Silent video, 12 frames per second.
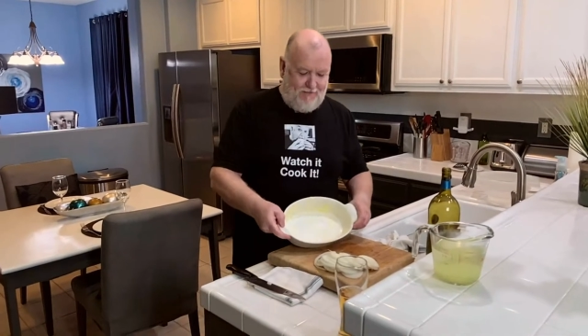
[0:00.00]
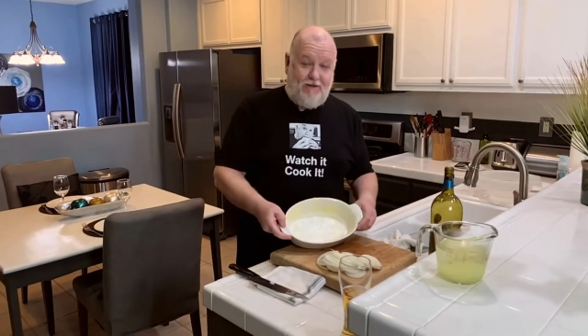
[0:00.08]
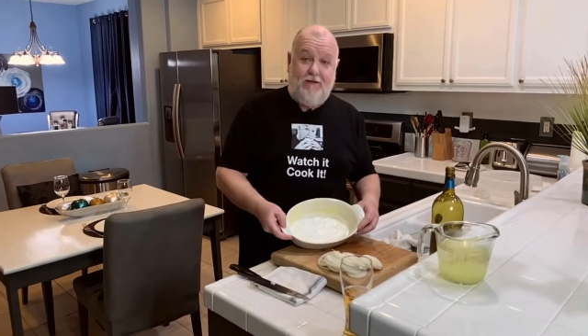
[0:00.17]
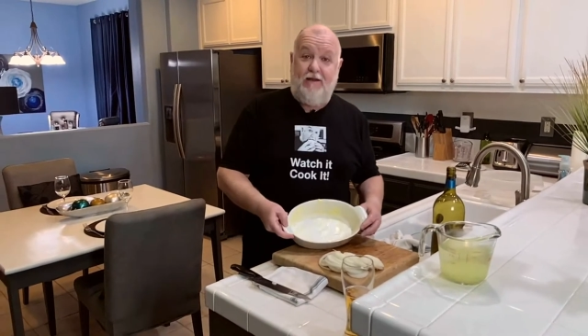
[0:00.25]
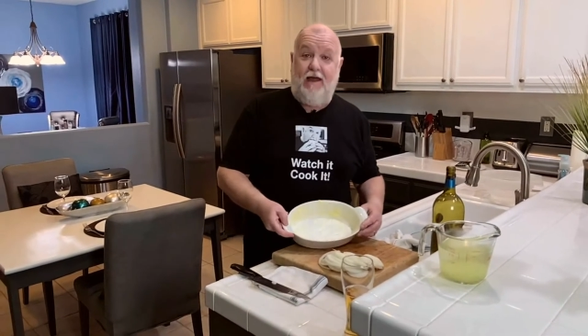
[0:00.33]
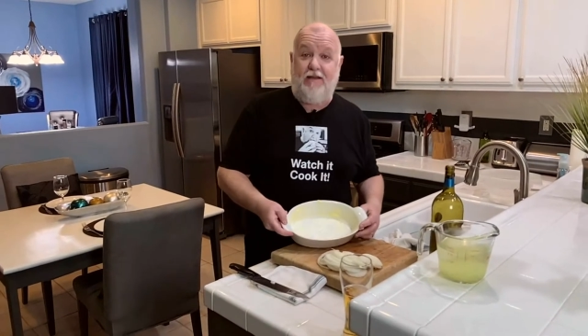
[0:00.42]

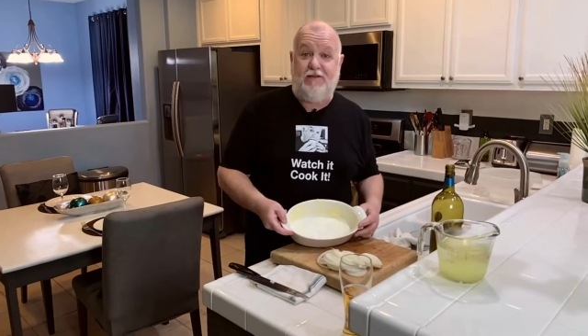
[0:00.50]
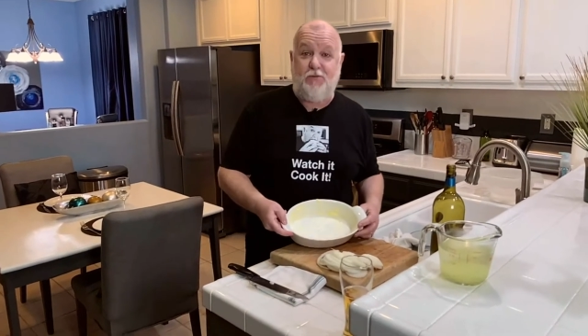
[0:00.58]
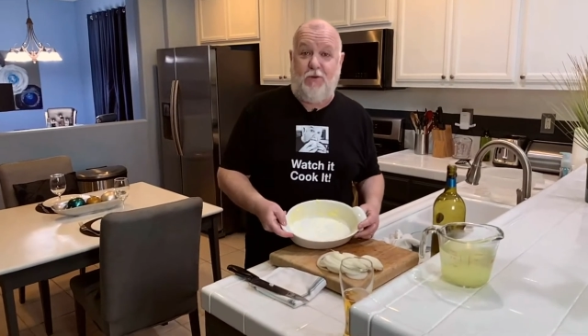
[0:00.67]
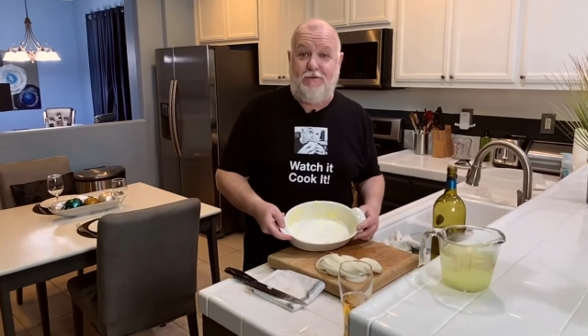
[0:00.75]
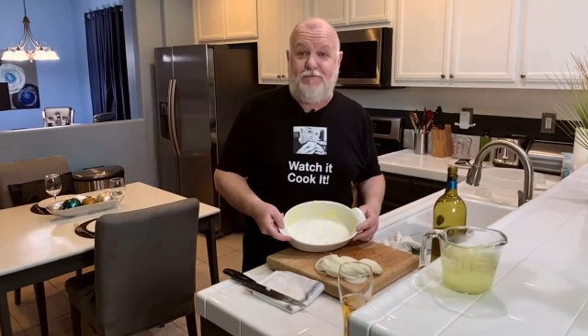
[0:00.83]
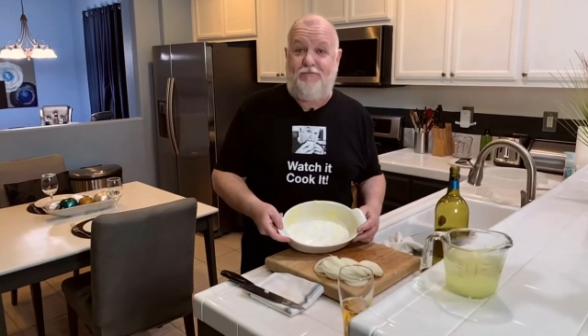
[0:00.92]
That is
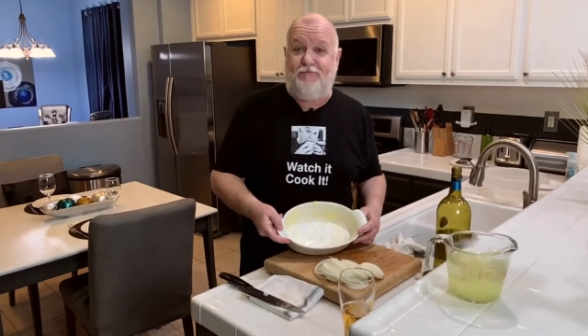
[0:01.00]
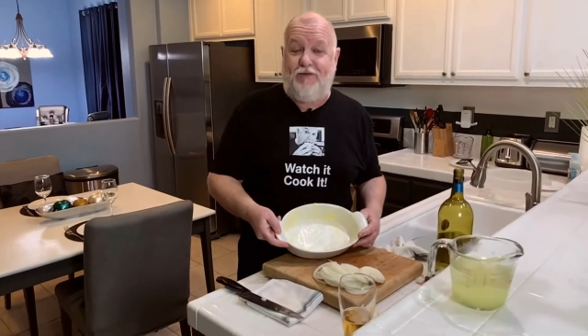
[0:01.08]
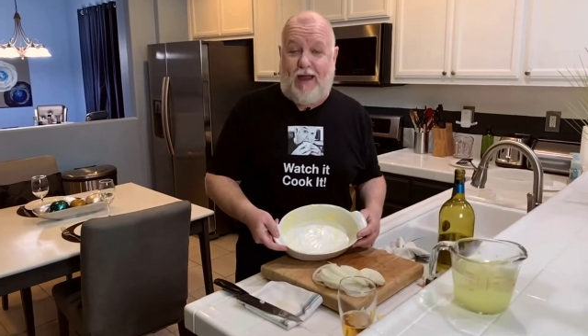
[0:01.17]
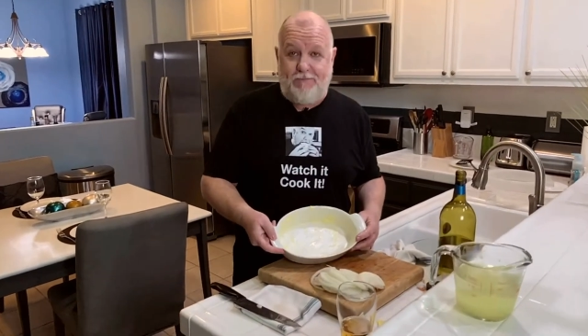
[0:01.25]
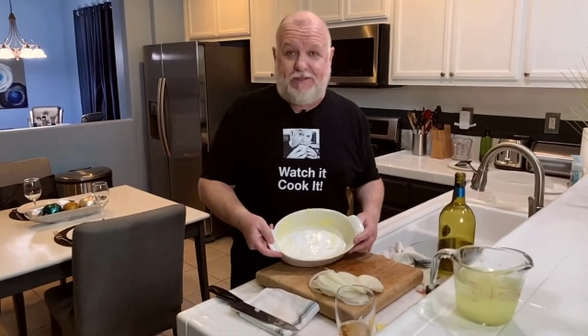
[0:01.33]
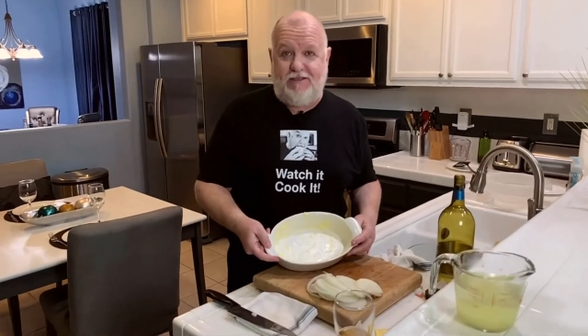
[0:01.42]
one
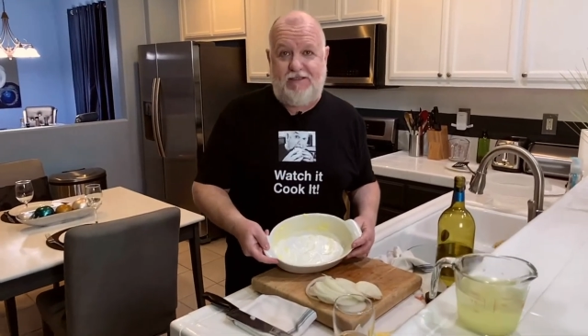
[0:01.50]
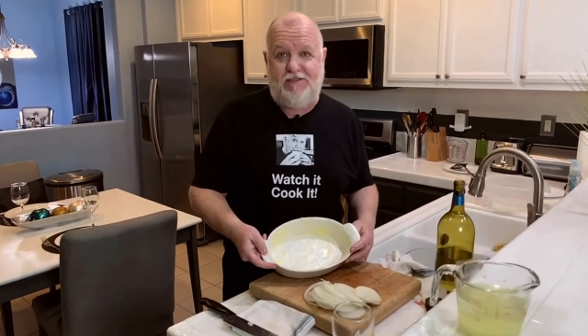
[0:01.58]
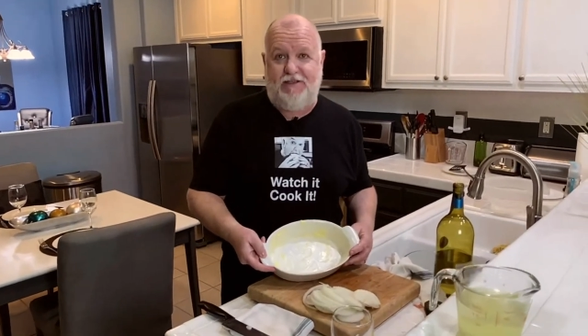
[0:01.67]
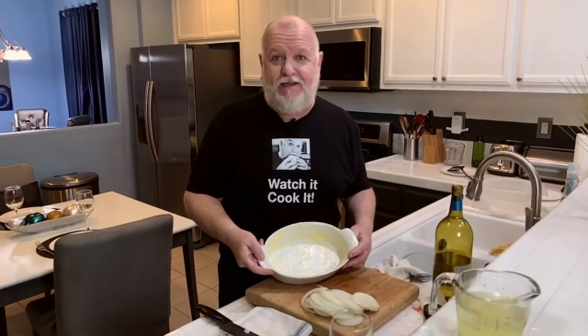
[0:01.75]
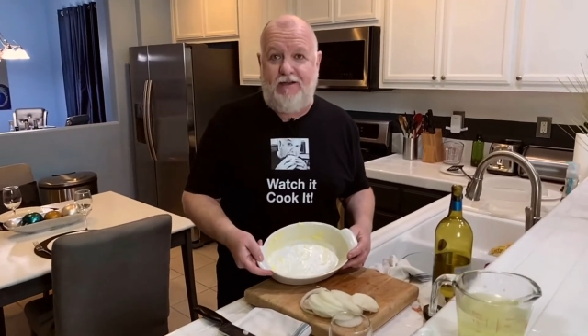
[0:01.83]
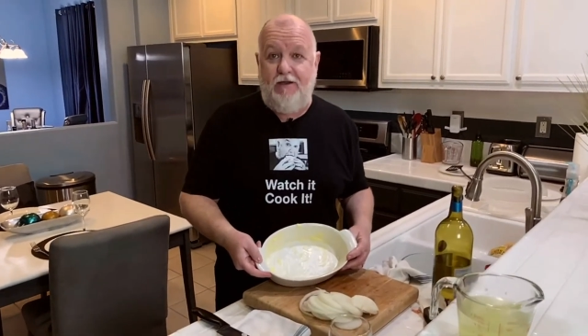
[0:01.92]

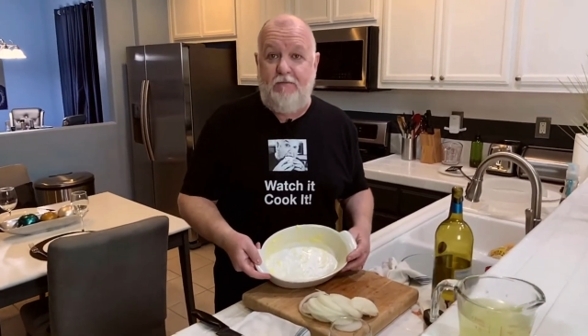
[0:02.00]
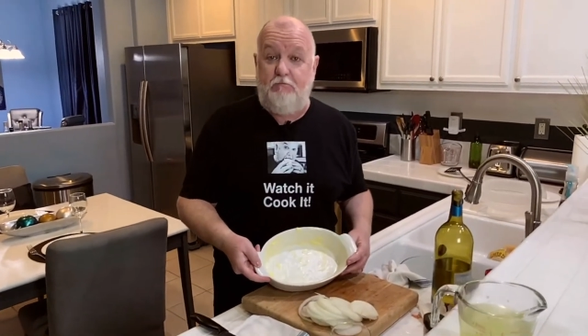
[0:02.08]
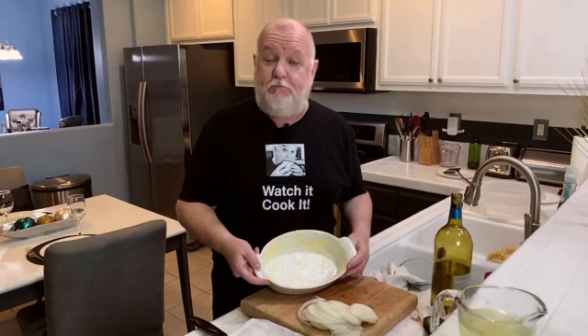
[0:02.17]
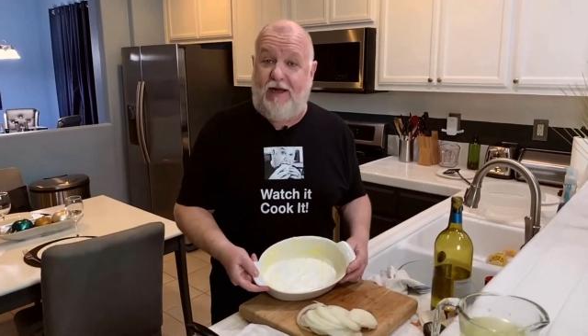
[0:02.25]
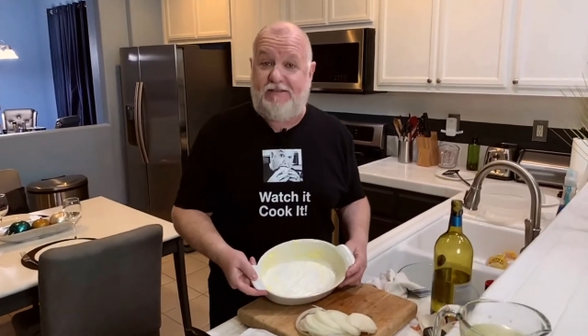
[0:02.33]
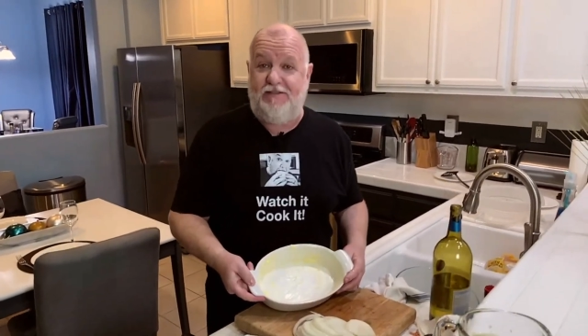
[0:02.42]
fabulously
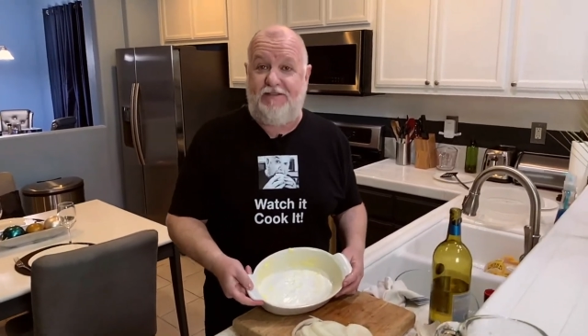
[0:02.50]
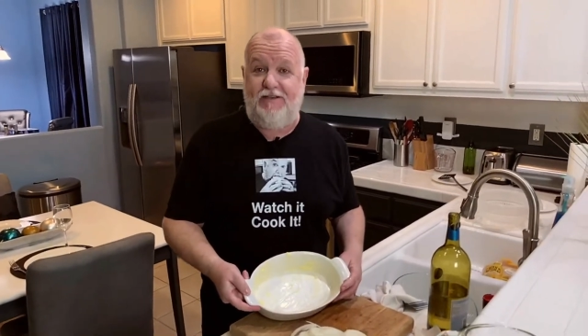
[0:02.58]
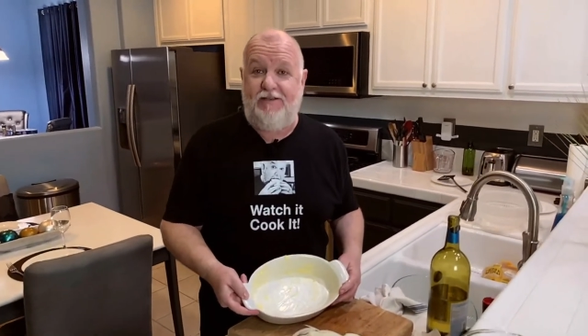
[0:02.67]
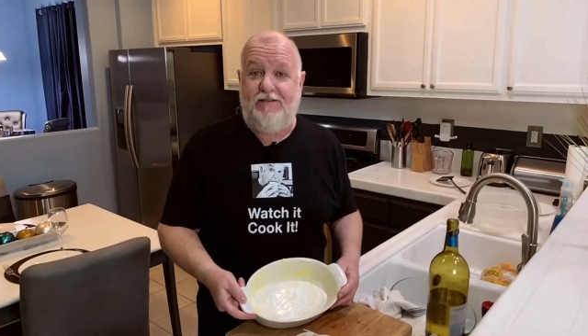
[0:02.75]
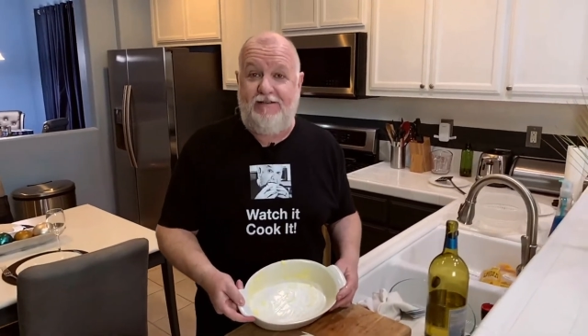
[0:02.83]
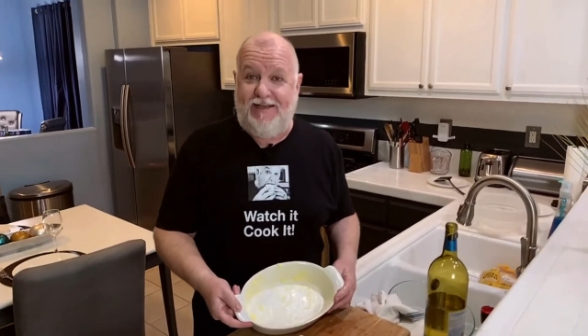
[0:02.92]
buttered
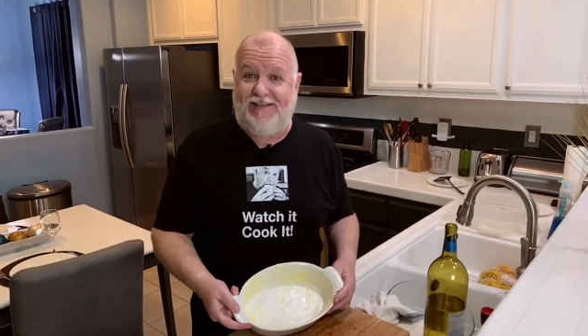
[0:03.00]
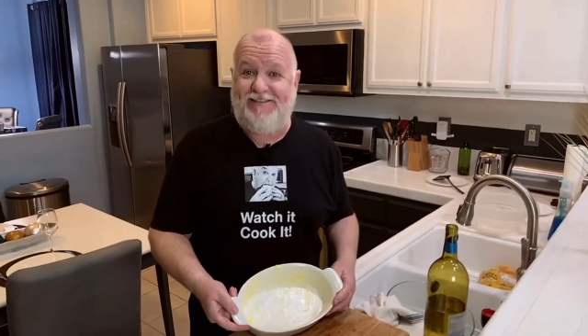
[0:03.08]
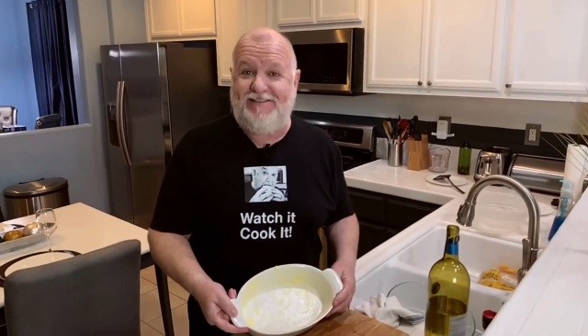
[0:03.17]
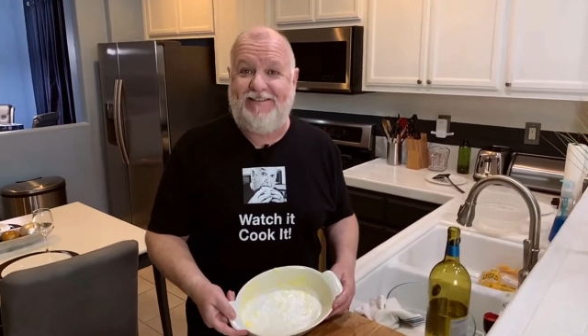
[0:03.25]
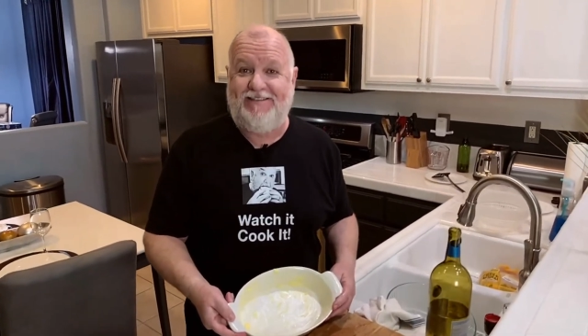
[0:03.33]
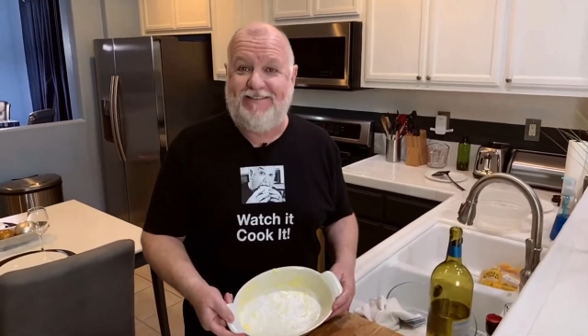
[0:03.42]
dish.